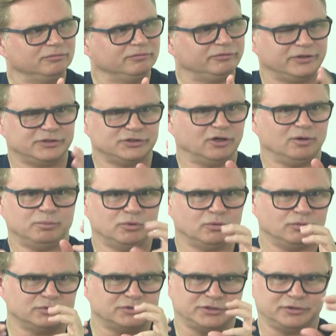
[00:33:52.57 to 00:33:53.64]
For
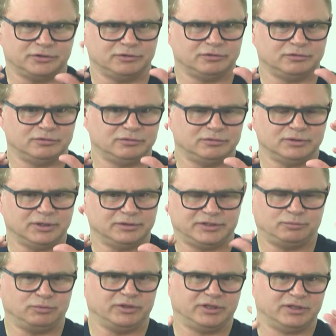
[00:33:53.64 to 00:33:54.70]
example, I
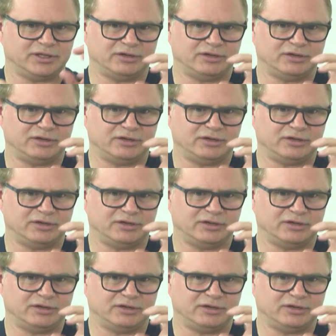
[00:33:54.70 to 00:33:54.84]
did one the